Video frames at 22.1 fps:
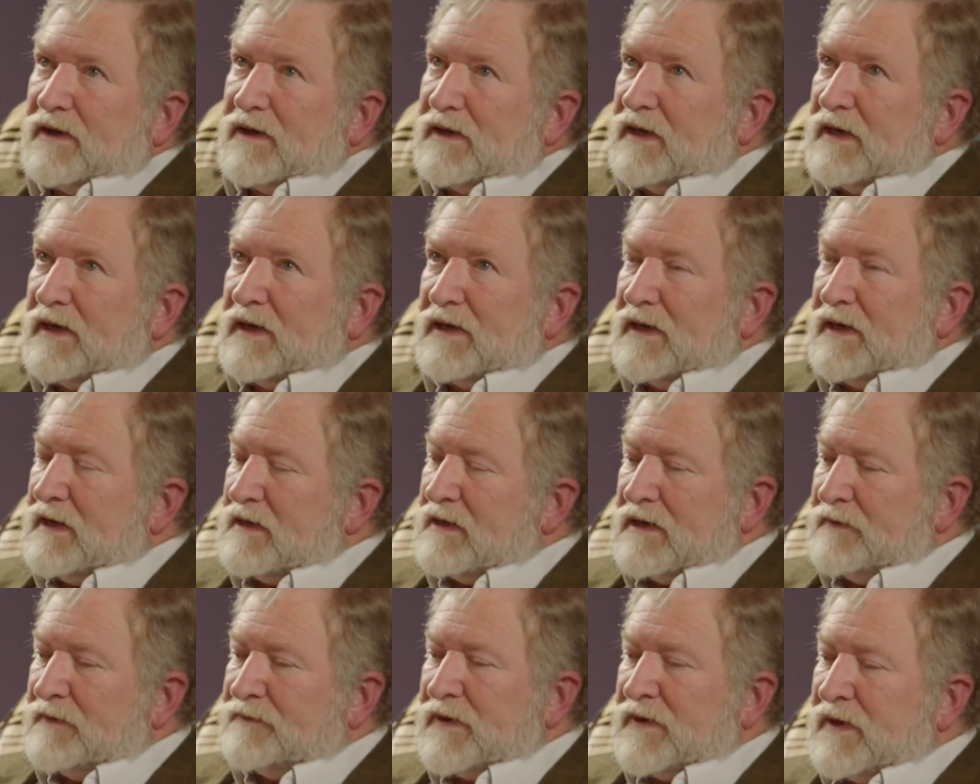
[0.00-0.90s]

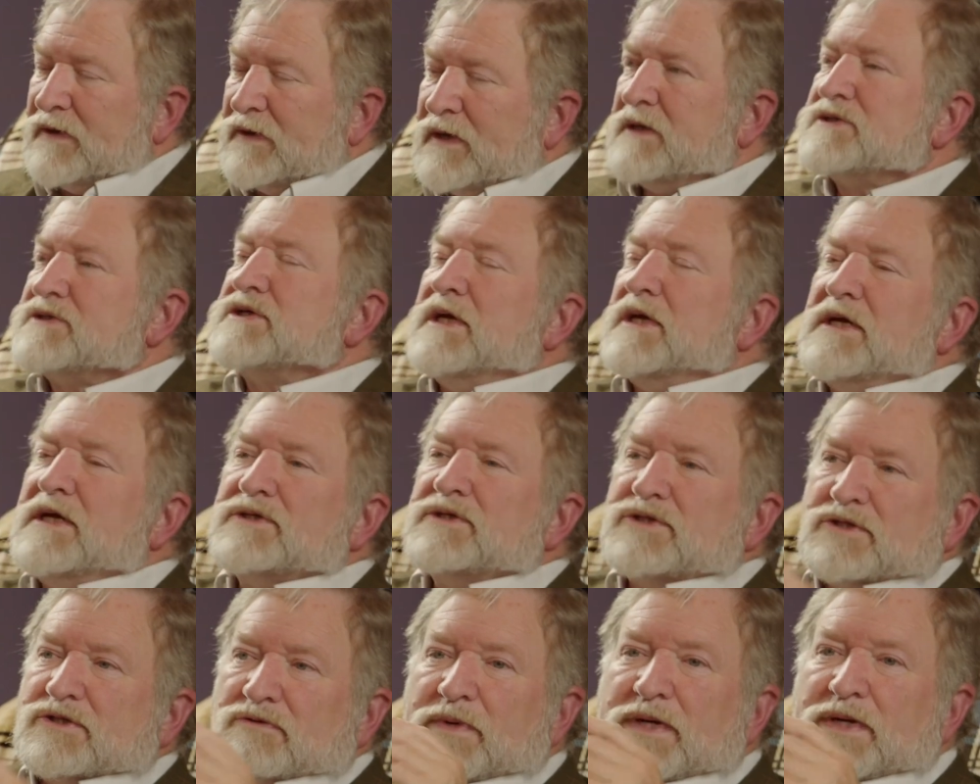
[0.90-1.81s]

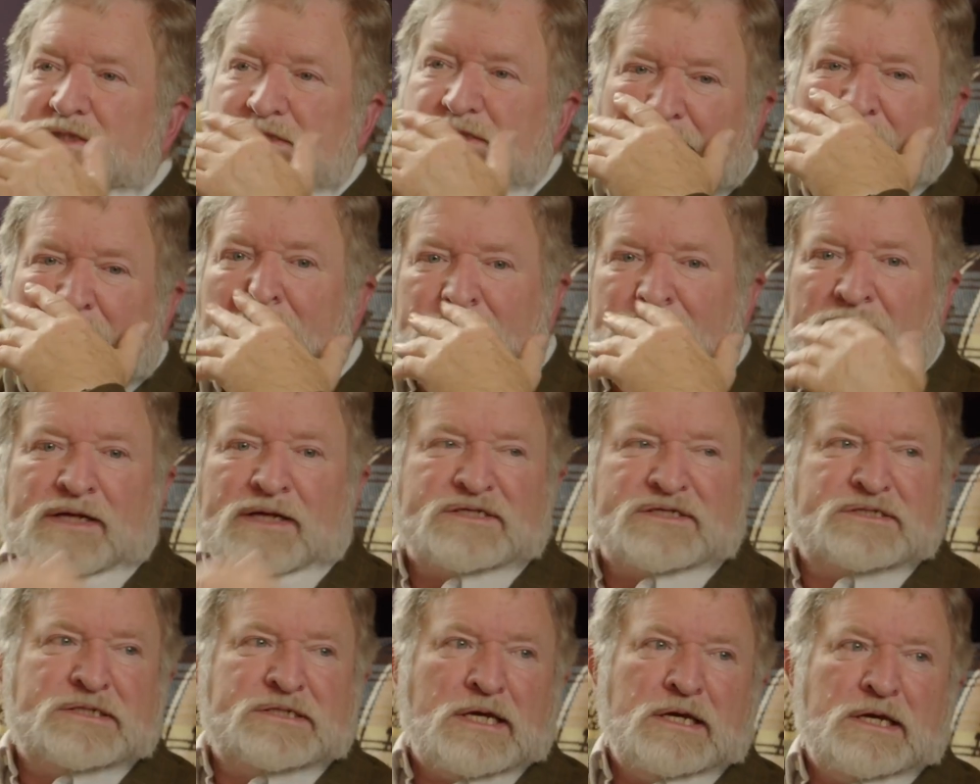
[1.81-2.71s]
It's the reason I'm not
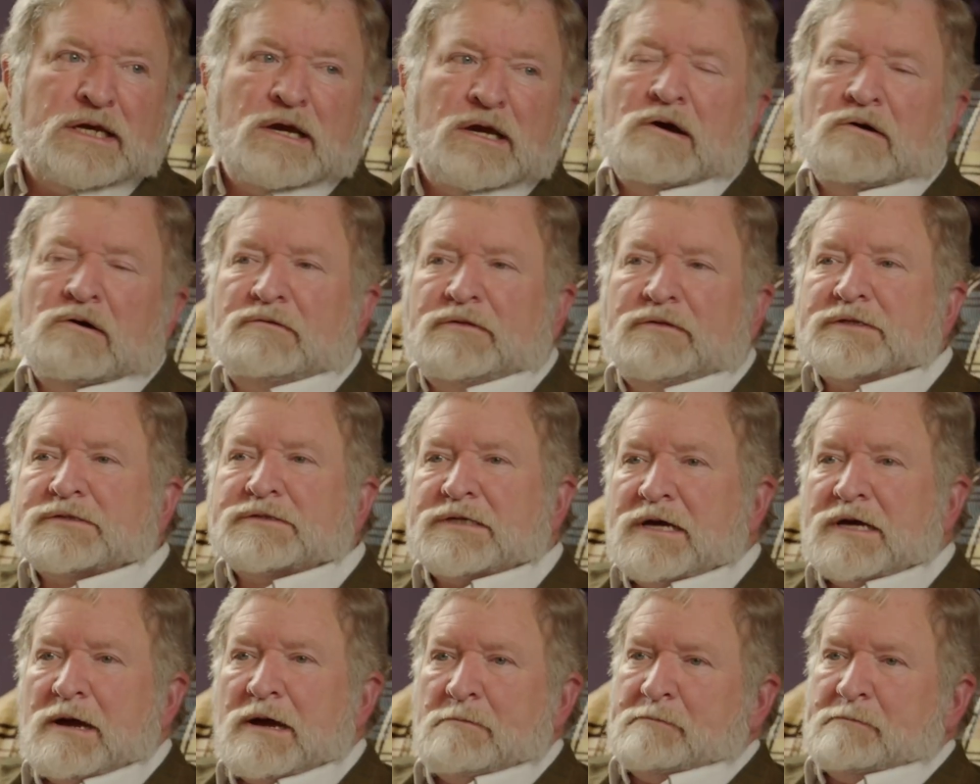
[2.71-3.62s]
CEO of this
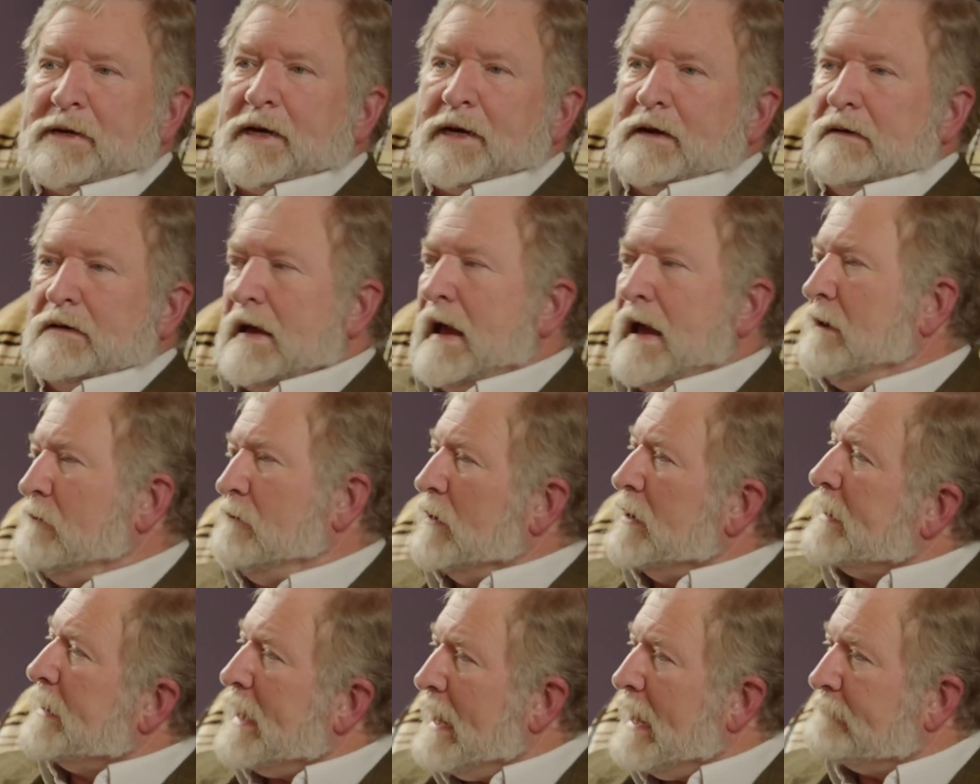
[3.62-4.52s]
company. I
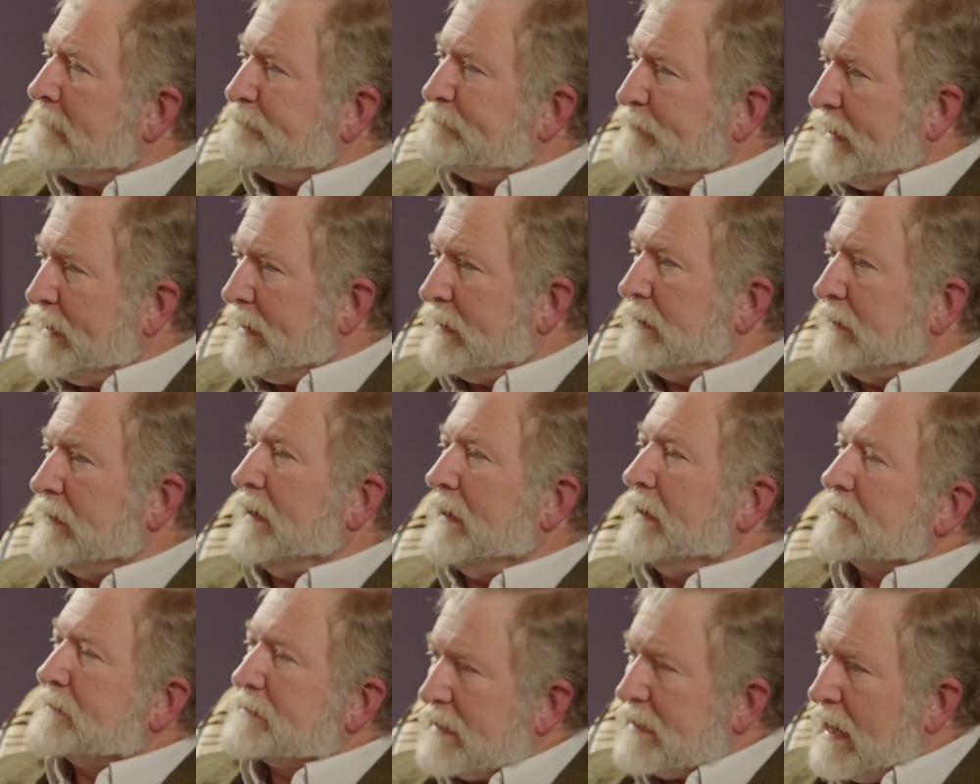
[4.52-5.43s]
would have been,
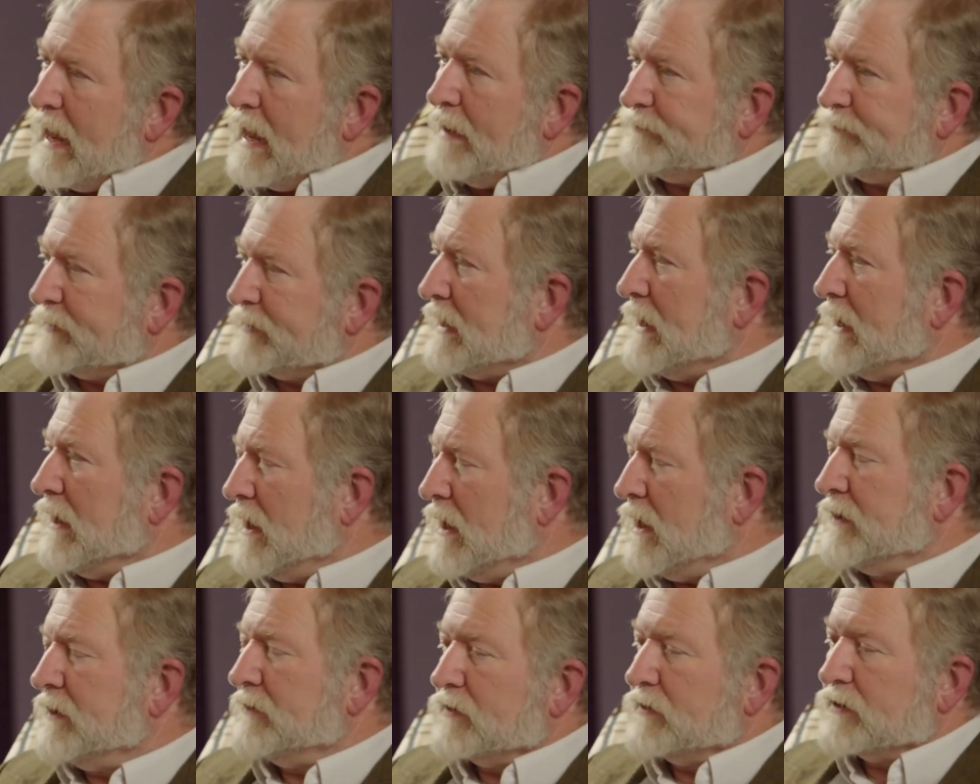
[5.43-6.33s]
except
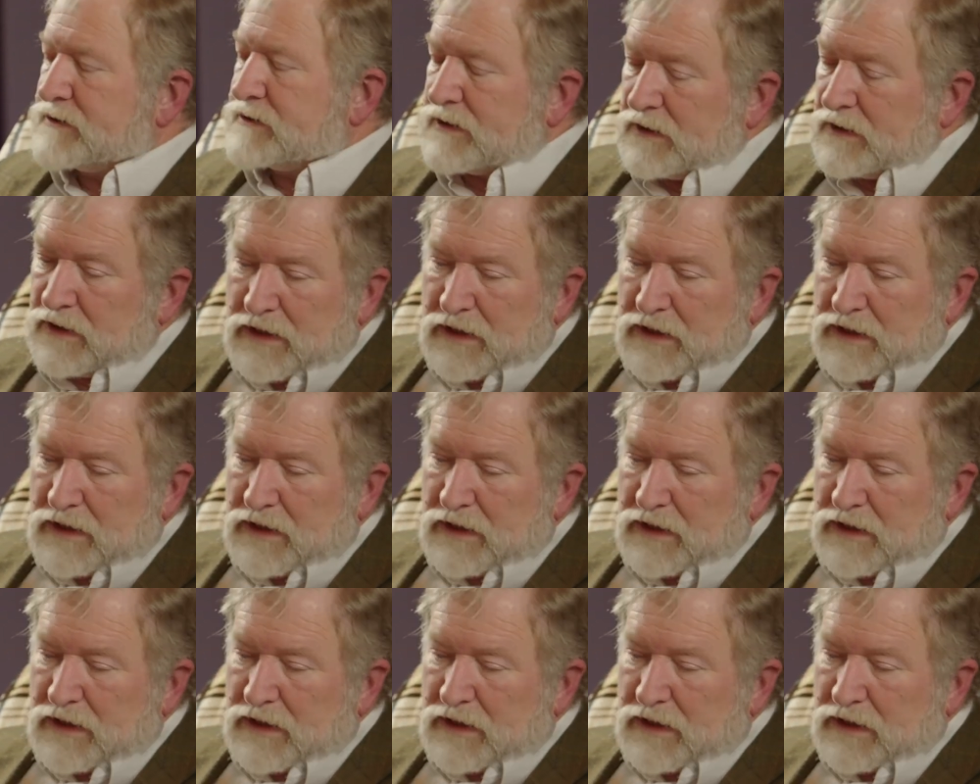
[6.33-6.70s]
I was,